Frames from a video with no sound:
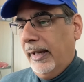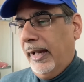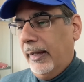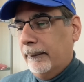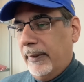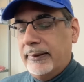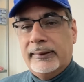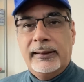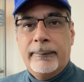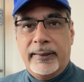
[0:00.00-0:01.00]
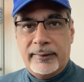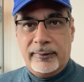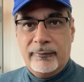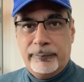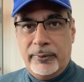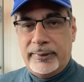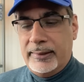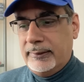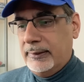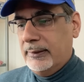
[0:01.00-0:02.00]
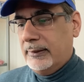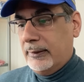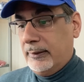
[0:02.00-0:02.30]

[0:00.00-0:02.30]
and basically a bunch of protesters,